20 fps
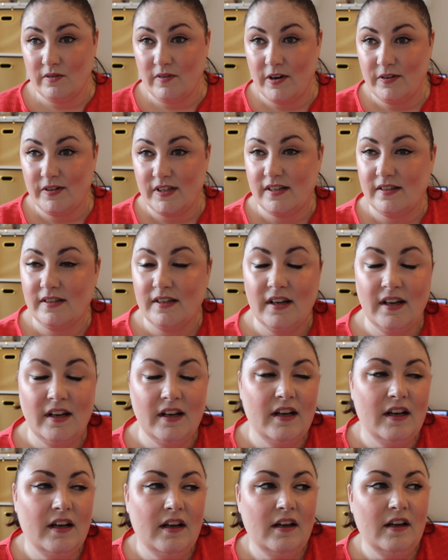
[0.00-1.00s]
Roses.
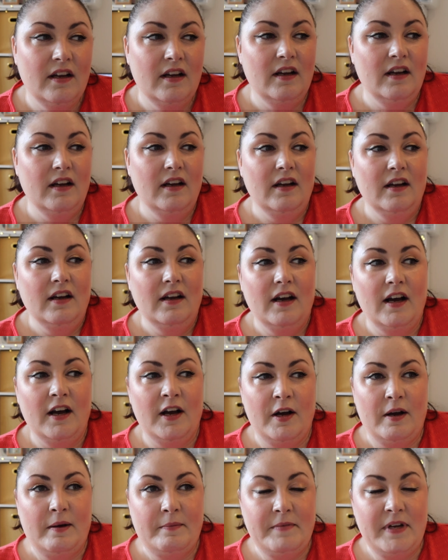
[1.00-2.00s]

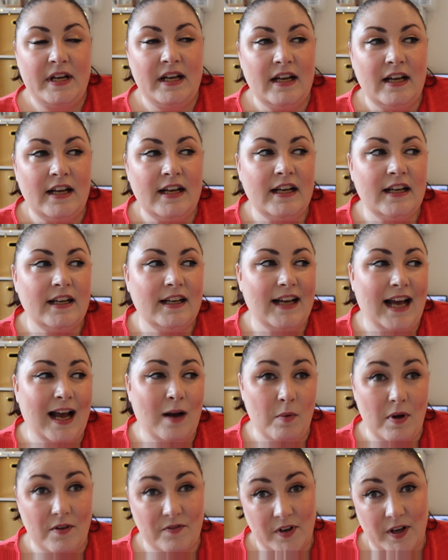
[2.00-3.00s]

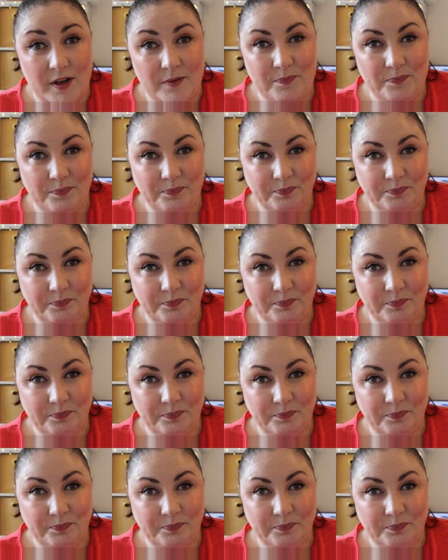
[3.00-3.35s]
However,